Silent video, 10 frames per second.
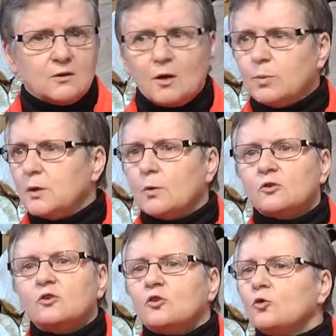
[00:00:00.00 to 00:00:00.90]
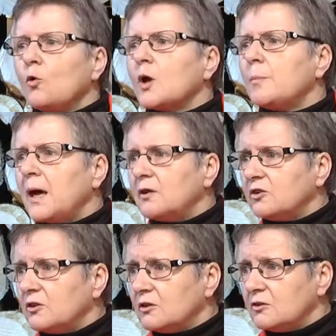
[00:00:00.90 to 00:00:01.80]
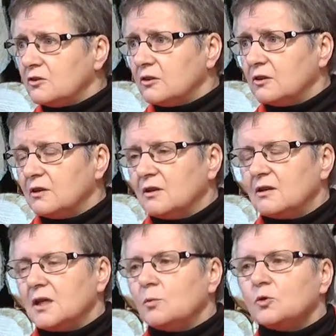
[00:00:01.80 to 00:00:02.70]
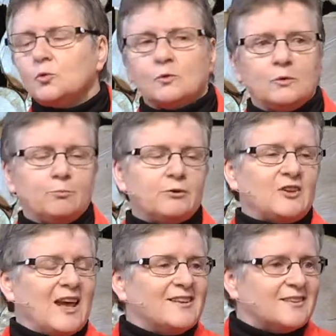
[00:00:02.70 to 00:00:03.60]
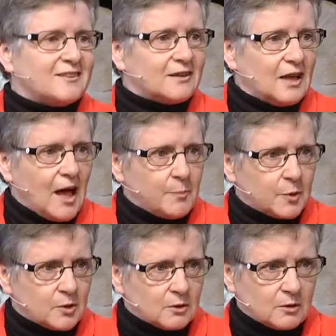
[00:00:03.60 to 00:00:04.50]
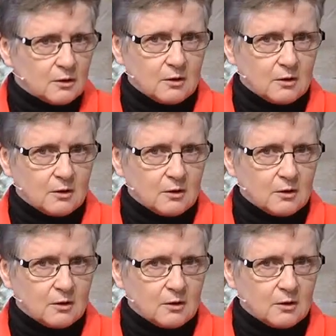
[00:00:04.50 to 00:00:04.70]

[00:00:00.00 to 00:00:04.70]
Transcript: Nobody wanted to talk about it. They want to pretend it didn't happen.